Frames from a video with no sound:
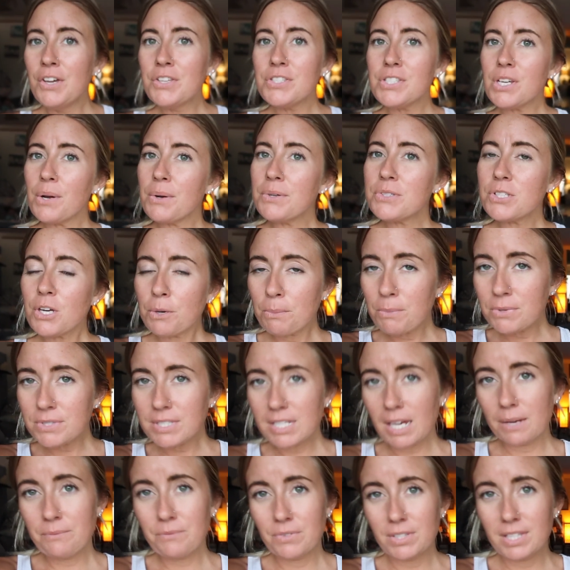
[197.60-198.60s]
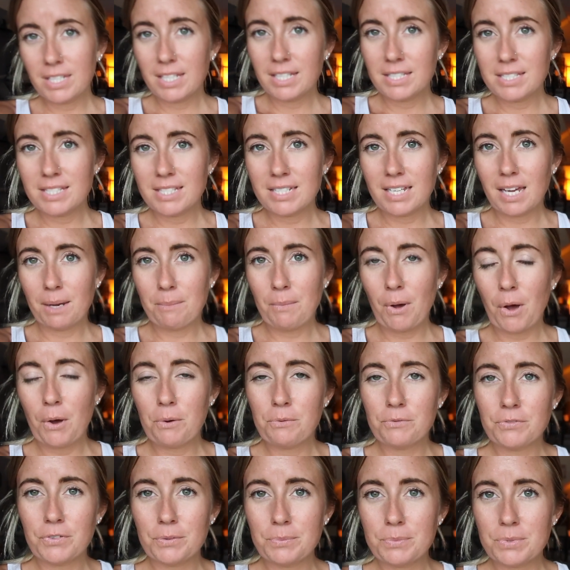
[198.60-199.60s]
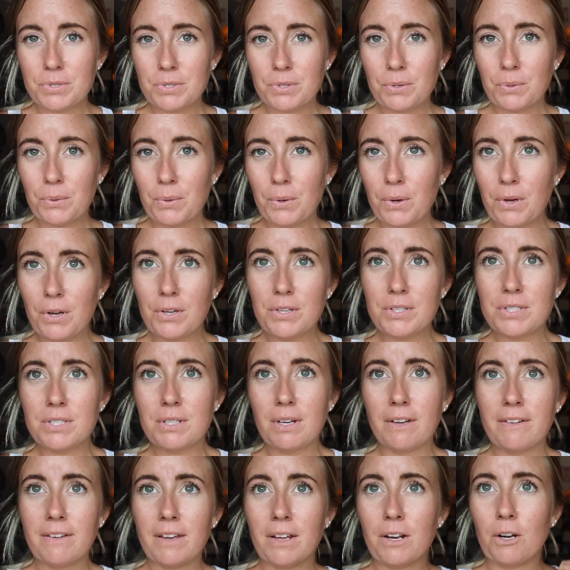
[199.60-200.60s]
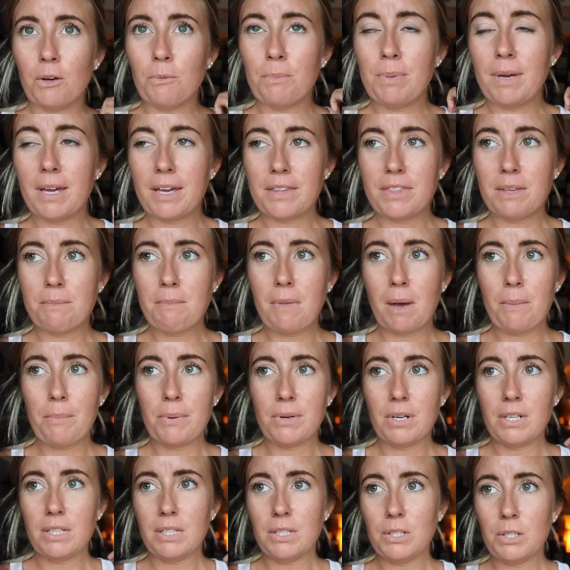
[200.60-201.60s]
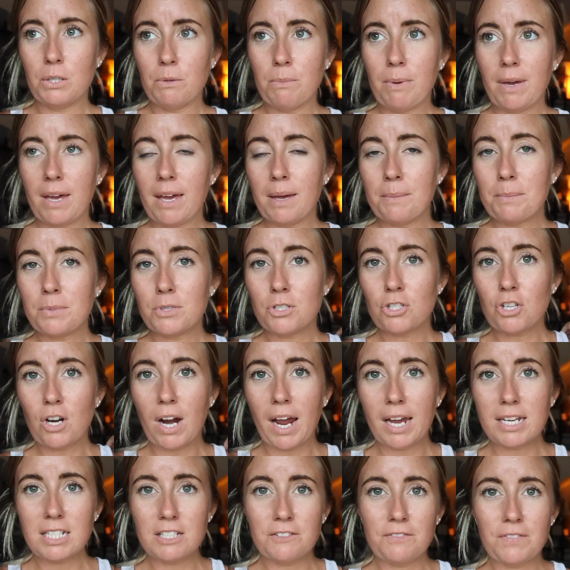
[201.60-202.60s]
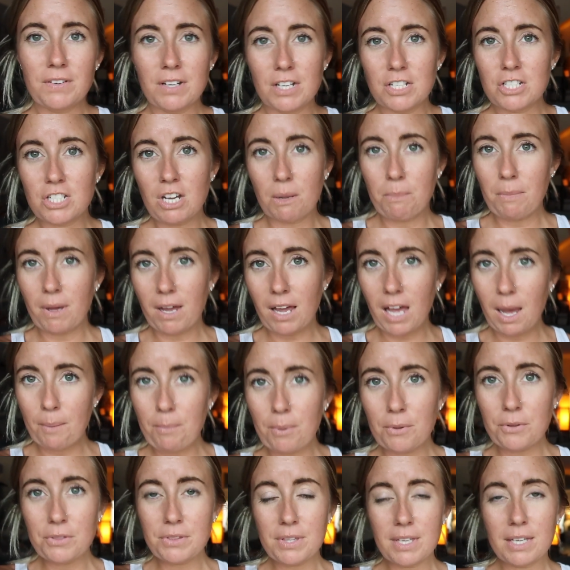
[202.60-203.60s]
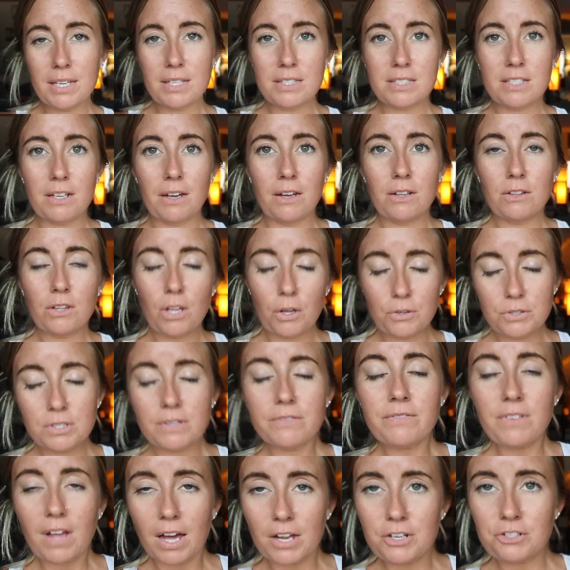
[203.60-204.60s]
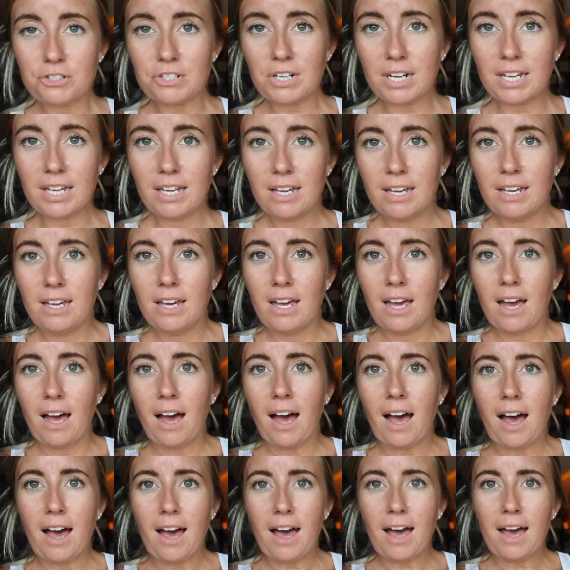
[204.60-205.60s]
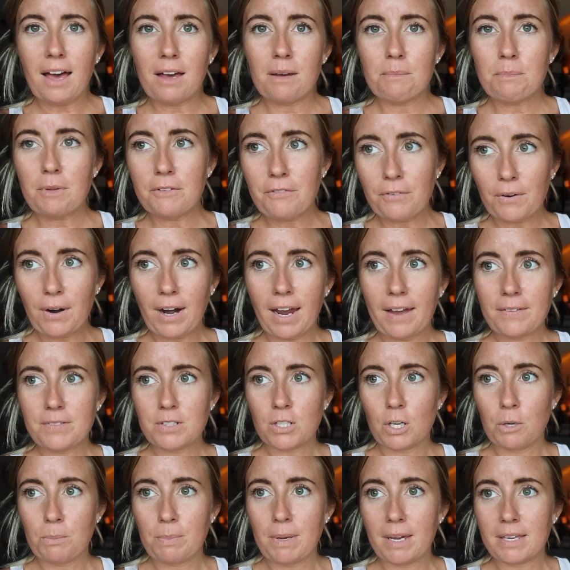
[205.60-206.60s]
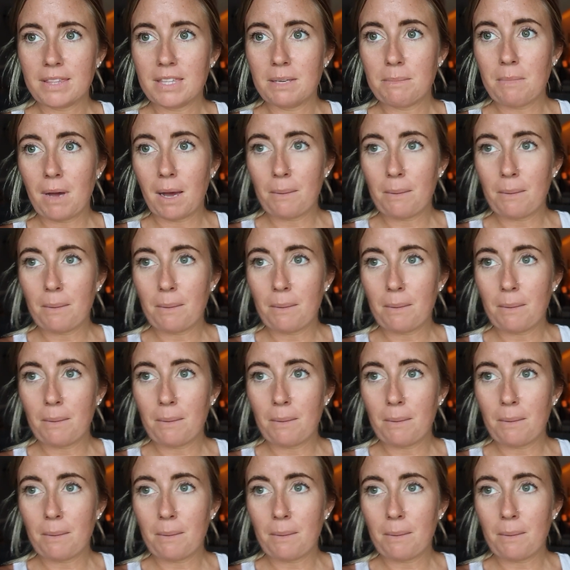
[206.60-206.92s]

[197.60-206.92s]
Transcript: So it's almost time for the kids to come home from school, so I gotta go pick them up in a little bit. I'm trying to finish up a couple things, loads of laundry, uh, before I have to go pick them